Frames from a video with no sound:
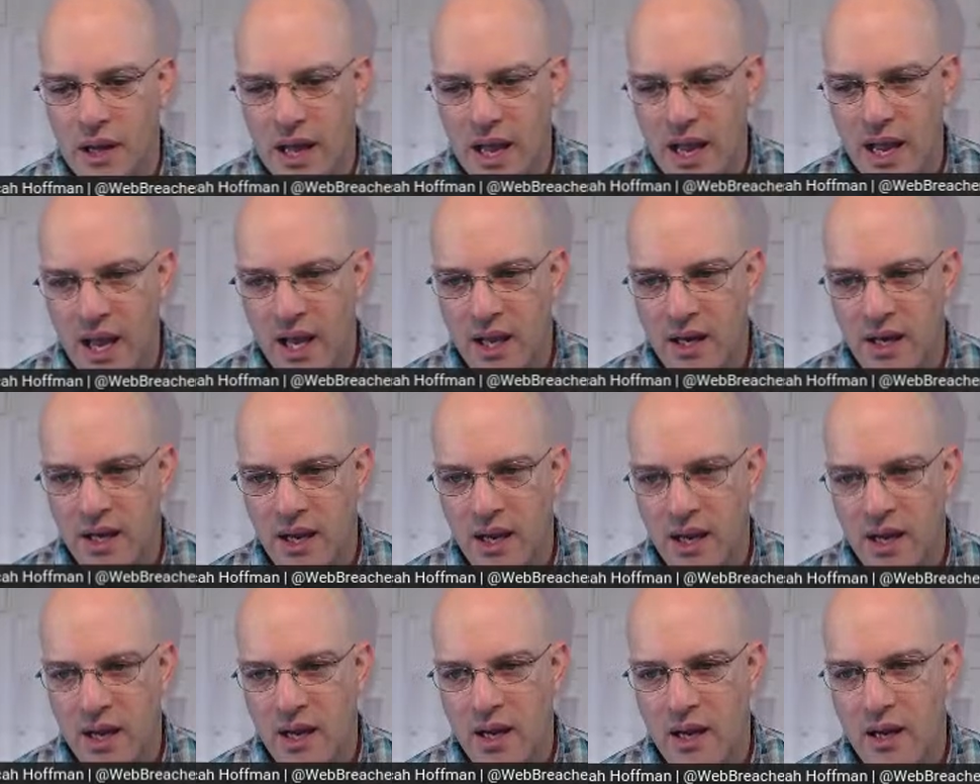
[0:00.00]

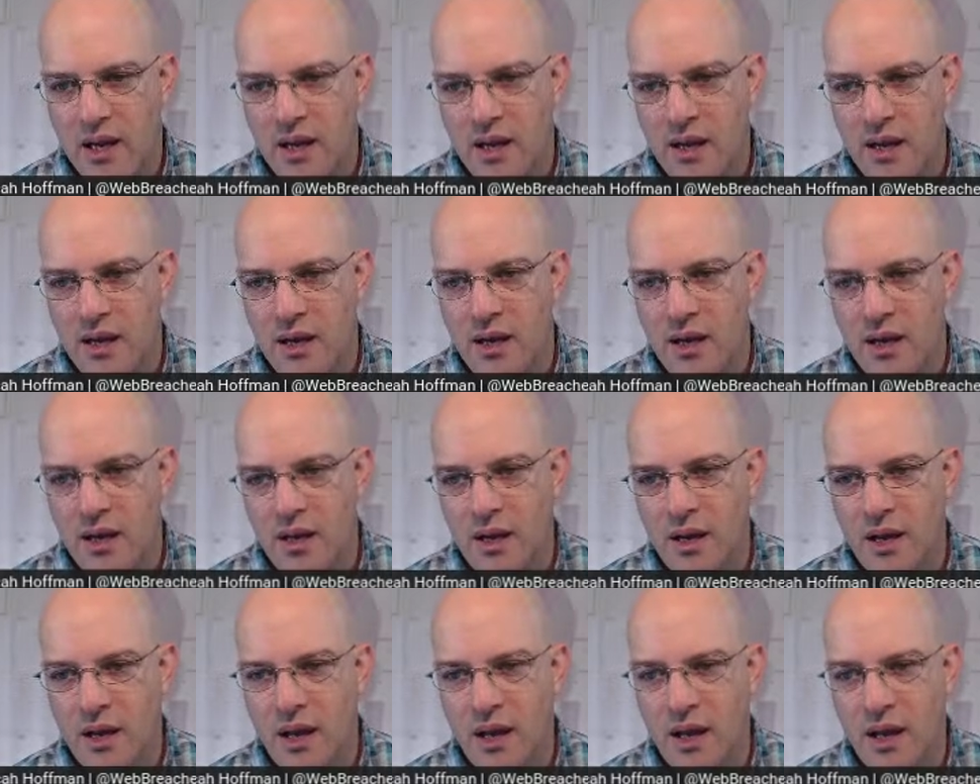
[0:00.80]
Ede
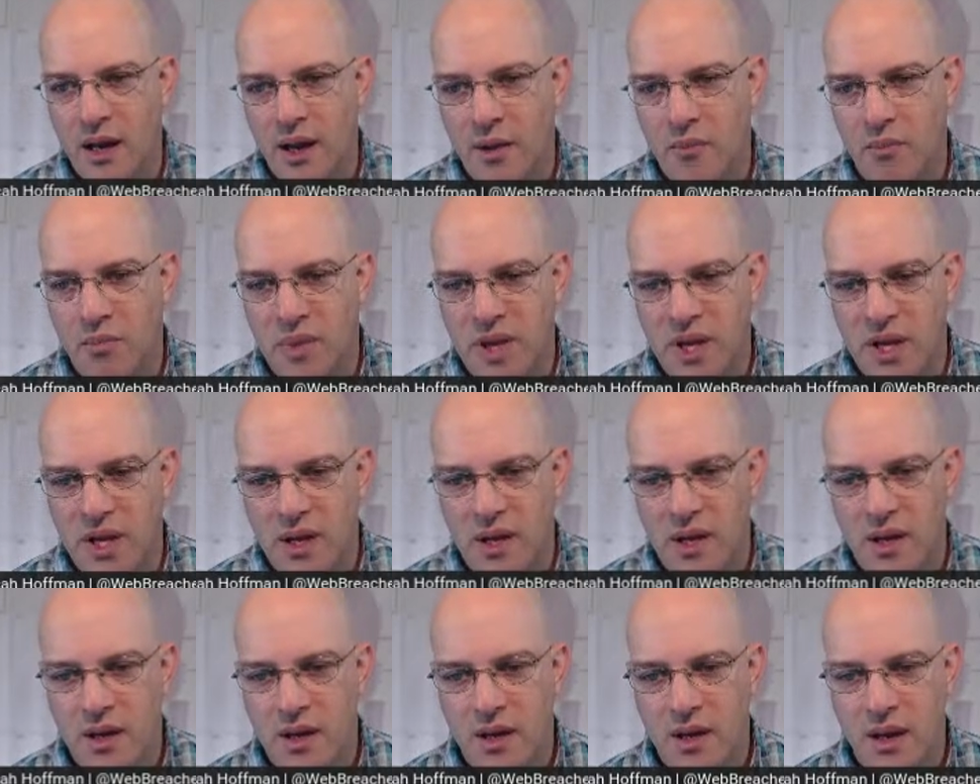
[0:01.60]

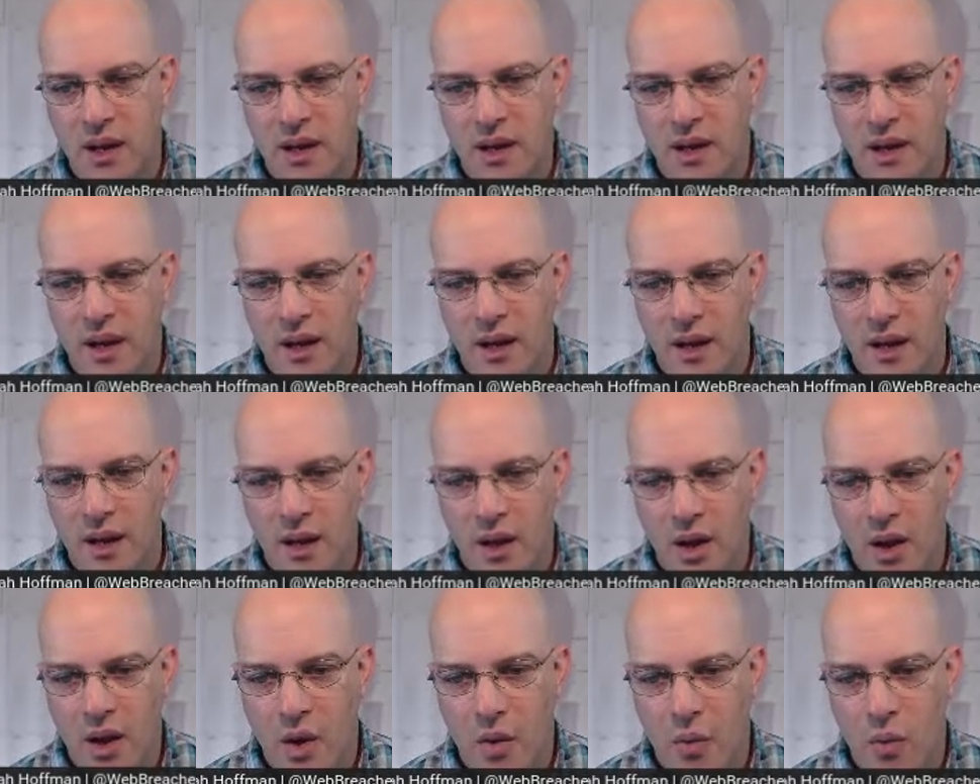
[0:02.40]
B KK
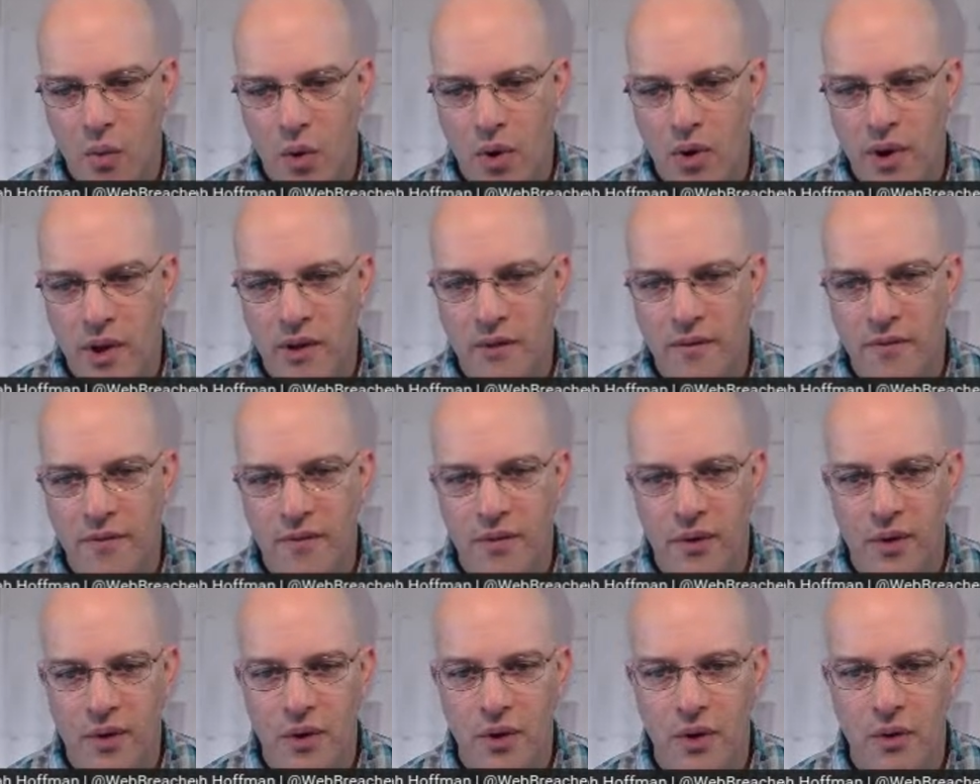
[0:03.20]
working
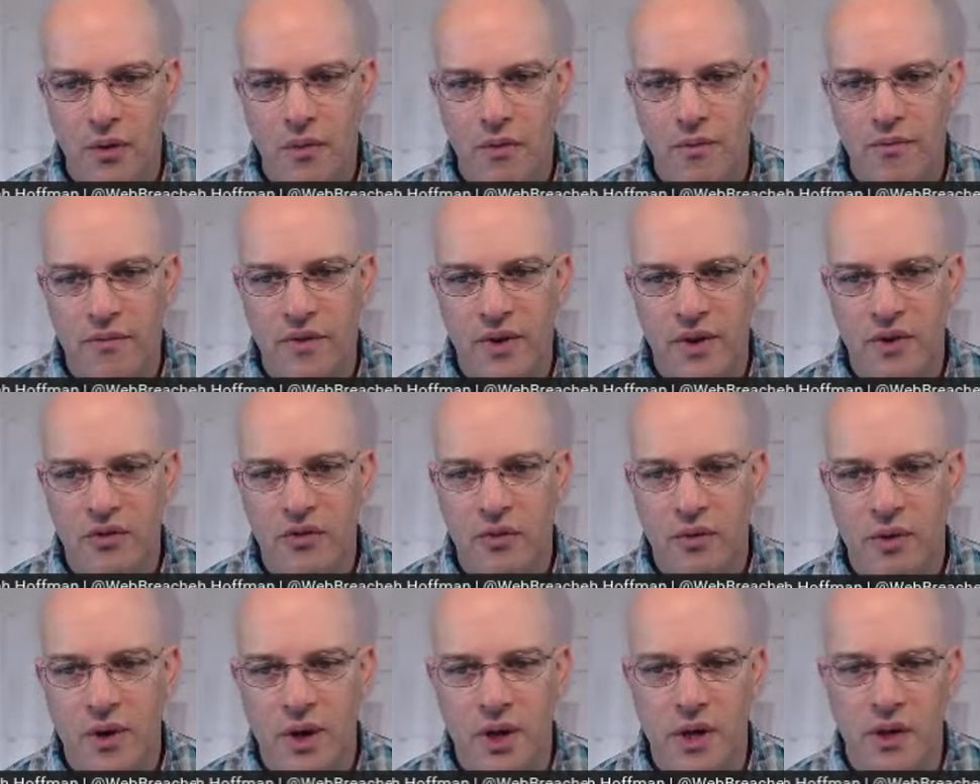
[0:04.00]
for you.
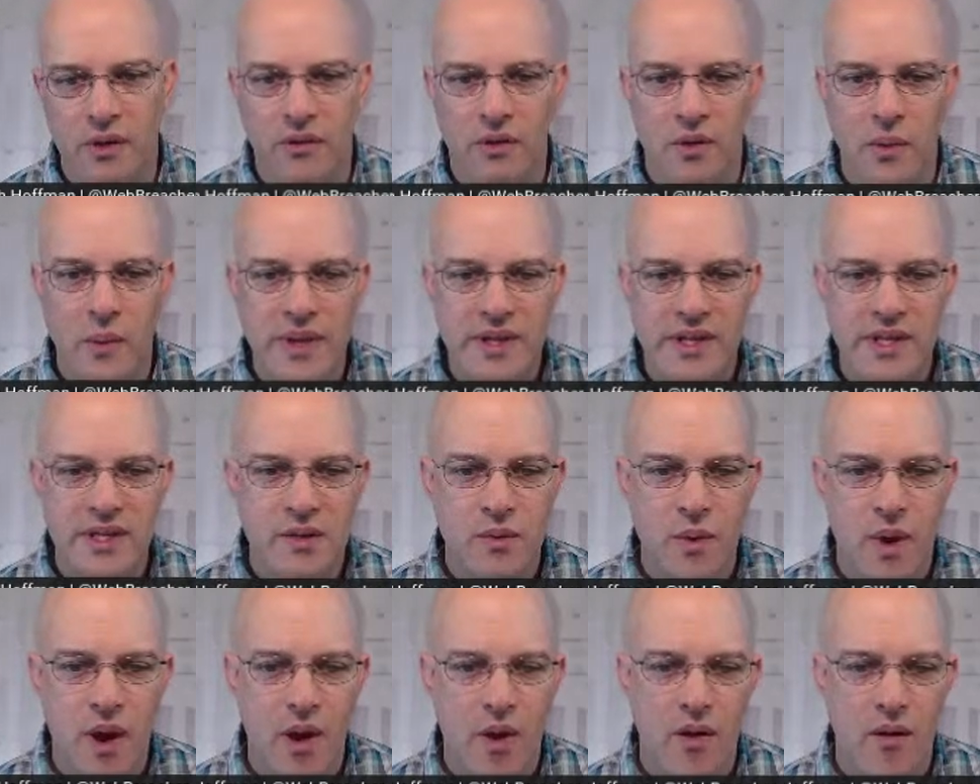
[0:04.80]
Victory
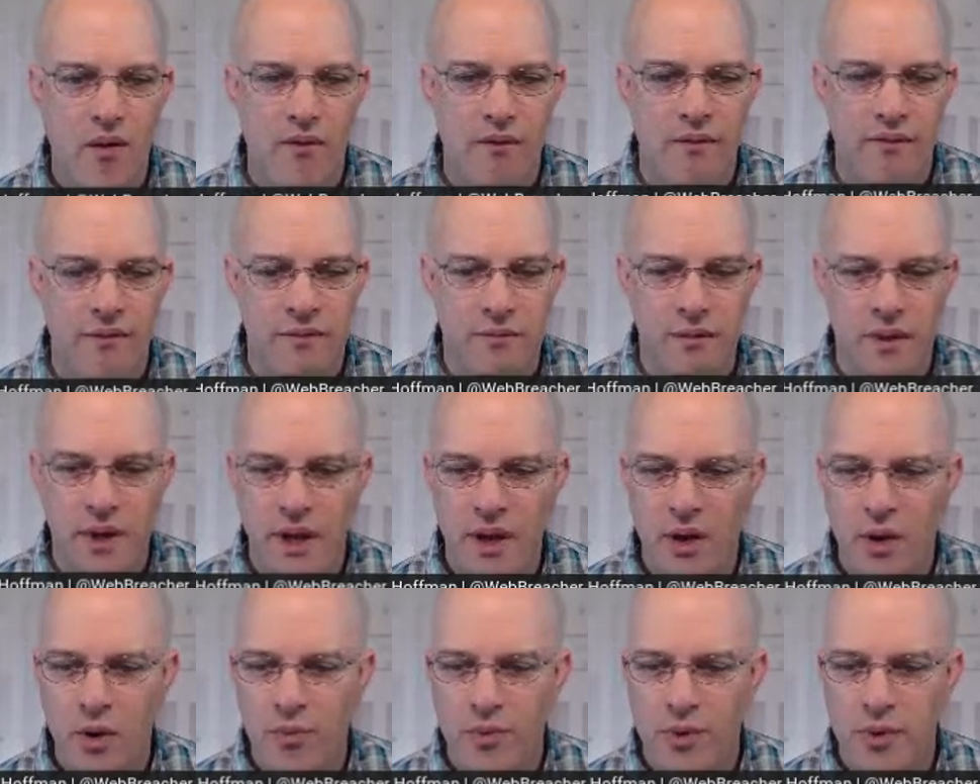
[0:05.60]
2012. I
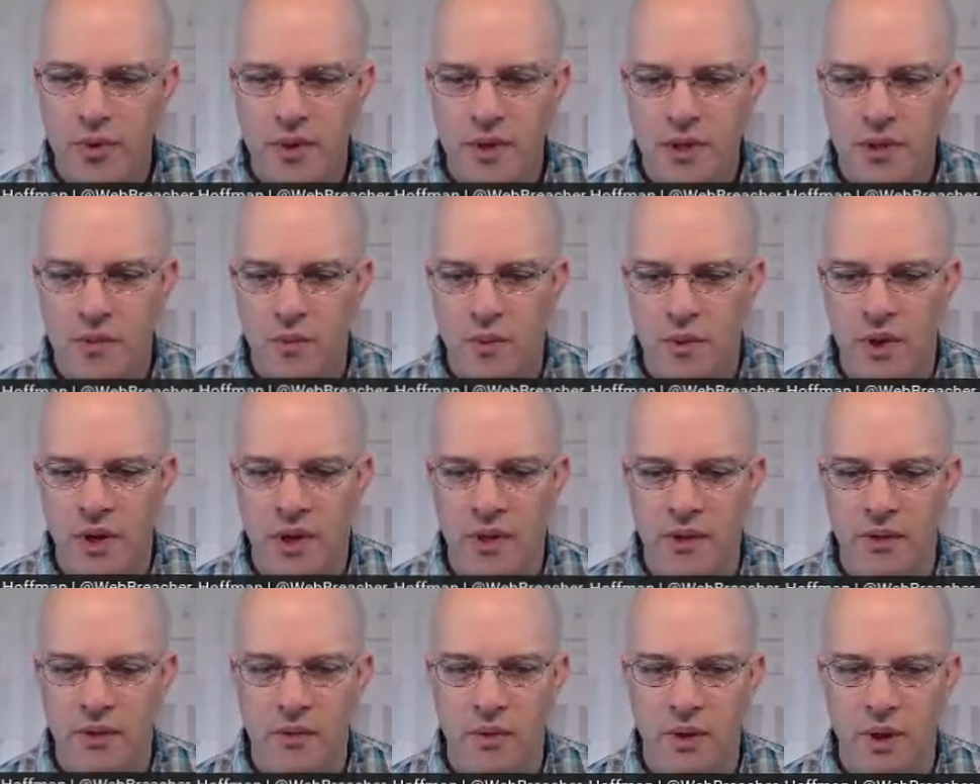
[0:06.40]
hope you did win
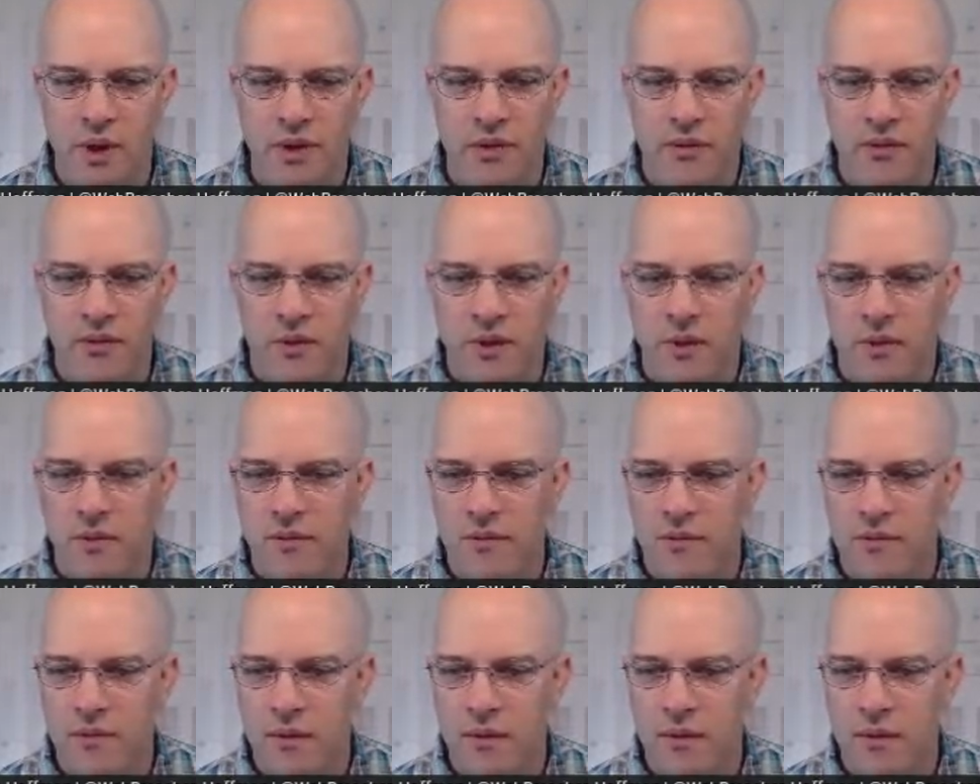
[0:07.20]
in 2012.